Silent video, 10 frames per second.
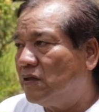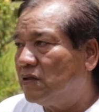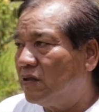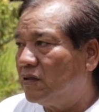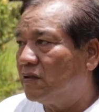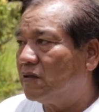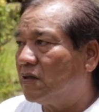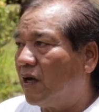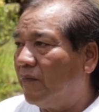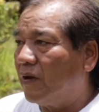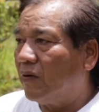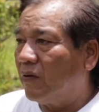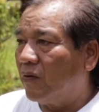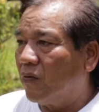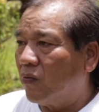is just, I mean,
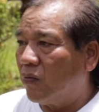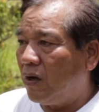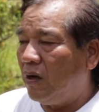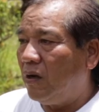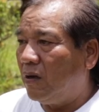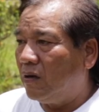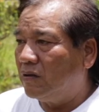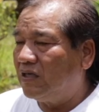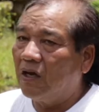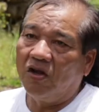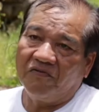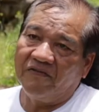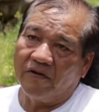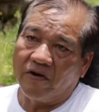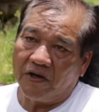we take a lot of
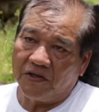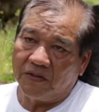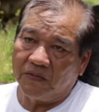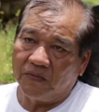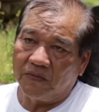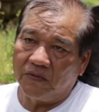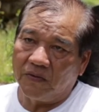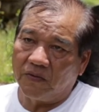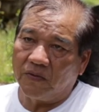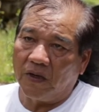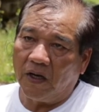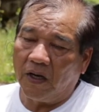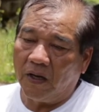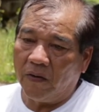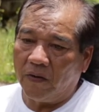things for granted, you know.
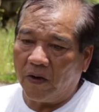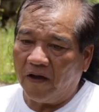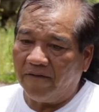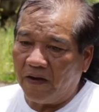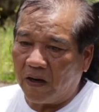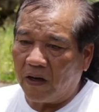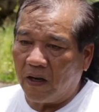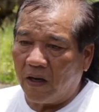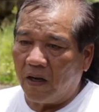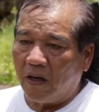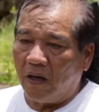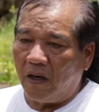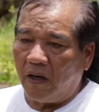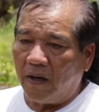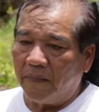I, I think
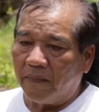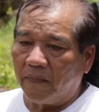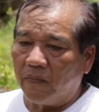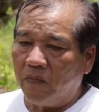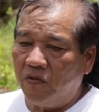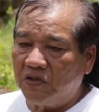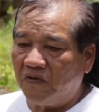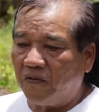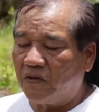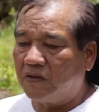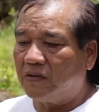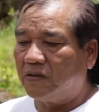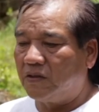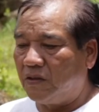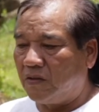um, most of
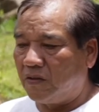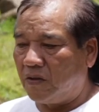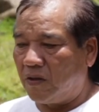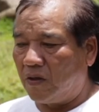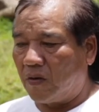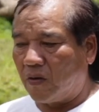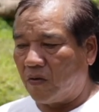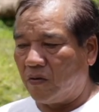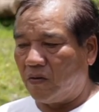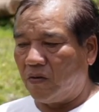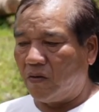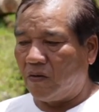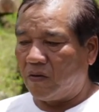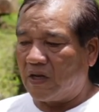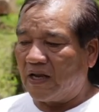us
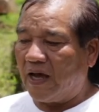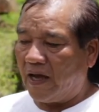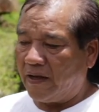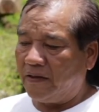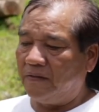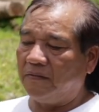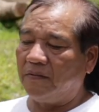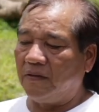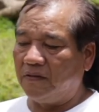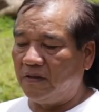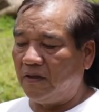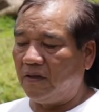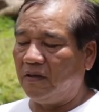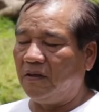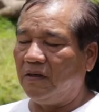that had, let's say,
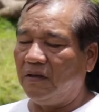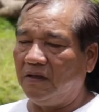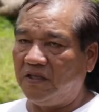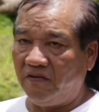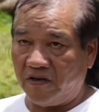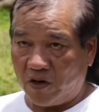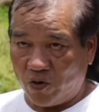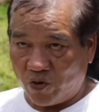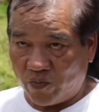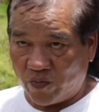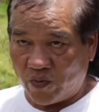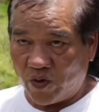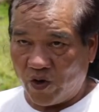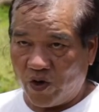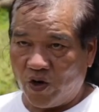a TV at home,
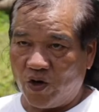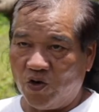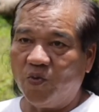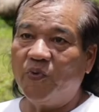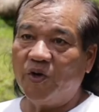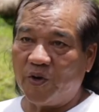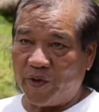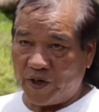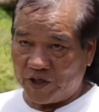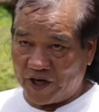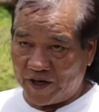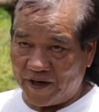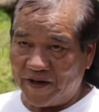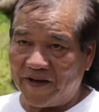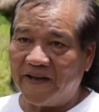you could put in a weather channel,
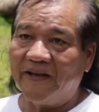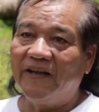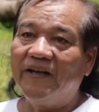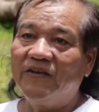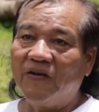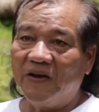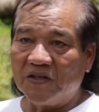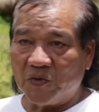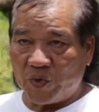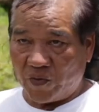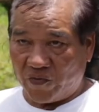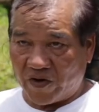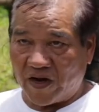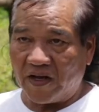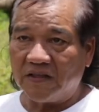you could listen to weather
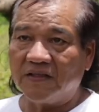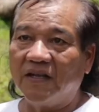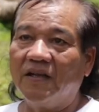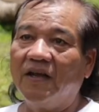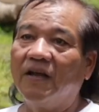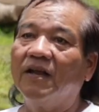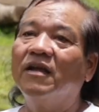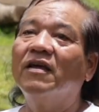forecast, and then